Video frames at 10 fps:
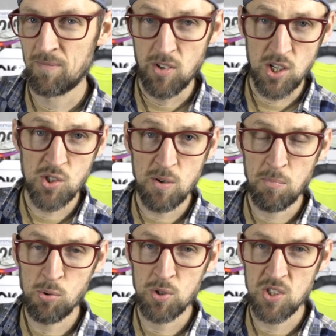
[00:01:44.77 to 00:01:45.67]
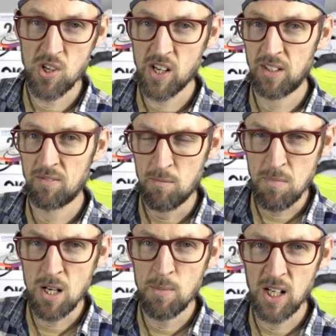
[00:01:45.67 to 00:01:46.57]
Very simple design,
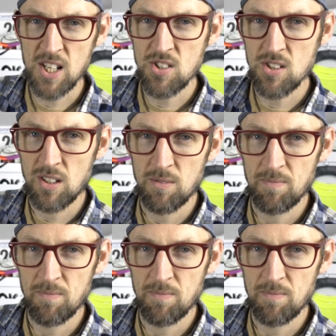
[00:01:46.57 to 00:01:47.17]
minimalist.